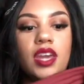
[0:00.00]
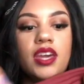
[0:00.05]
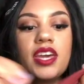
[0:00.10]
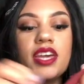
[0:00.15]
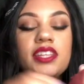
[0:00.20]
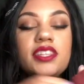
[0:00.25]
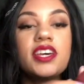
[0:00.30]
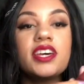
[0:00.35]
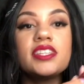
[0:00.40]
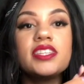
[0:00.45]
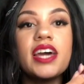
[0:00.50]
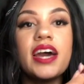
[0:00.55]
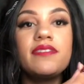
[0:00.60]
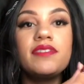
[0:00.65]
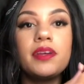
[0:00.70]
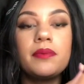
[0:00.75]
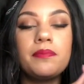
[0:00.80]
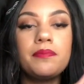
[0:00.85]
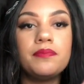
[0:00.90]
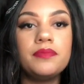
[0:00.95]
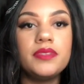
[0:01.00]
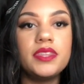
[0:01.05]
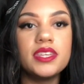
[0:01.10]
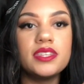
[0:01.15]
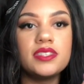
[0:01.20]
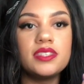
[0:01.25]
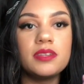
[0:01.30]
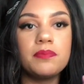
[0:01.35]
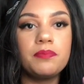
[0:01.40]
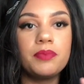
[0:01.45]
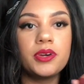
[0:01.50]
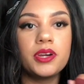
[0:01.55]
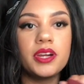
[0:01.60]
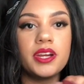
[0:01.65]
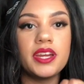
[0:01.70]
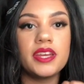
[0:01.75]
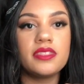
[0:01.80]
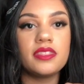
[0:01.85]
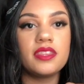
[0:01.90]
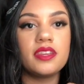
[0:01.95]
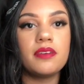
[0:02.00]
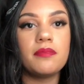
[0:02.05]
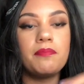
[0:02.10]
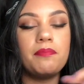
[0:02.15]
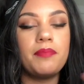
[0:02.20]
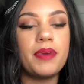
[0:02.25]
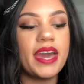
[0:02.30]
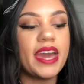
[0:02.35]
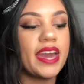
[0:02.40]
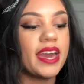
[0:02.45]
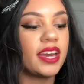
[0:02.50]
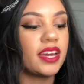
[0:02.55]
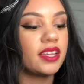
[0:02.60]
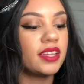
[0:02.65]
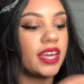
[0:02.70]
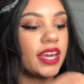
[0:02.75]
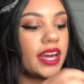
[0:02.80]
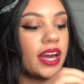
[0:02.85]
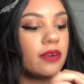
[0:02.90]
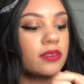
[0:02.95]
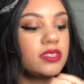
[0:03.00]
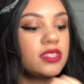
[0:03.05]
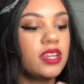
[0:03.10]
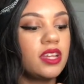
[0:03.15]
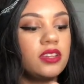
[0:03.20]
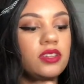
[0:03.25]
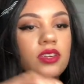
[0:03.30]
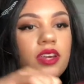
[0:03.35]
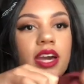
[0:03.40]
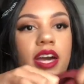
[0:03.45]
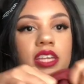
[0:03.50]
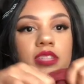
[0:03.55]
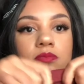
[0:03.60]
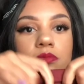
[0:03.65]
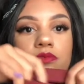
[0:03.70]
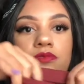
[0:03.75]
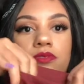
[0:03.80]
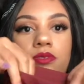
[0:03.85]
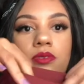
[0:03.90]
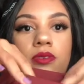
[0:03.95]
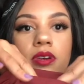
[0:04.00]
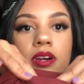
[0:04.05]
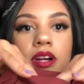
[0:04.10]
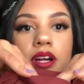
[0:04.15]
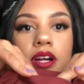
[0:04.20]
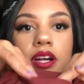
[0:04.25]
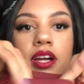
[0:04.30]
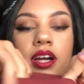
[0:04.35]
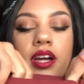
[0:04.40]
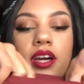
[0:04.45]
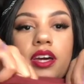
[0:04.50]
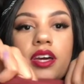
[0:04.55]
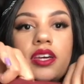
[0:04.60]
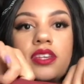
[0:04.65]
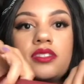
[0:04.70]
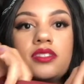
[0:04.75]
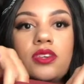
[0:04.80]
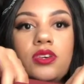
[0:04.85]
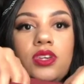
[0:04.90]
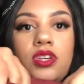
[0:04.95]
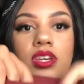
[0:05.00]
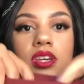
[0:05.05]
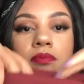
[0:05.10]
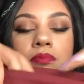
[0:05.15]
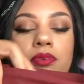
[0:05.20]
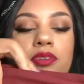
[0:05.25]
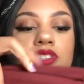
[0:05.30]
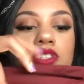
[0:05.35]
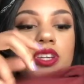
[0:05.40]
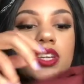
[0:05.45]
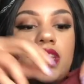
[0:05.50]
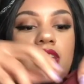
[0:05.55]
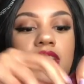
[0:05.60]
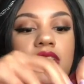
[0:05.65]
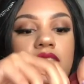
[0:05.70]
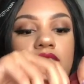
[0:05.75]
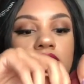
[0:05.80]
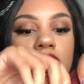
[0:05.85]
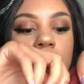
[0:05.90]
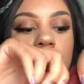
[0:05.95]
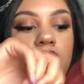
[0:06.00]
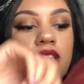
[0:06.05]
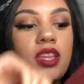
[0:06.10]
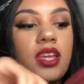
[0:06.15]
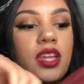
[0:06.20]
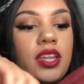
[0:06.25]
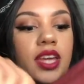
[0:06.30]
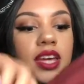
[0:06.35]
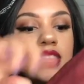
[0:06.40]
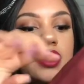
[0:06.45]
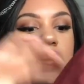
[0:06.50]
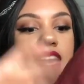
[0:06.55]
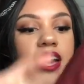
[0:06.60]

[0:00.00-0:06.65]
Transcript: It does have the zipper in the back, like I was telling you guys before, so you can put your keys or anything like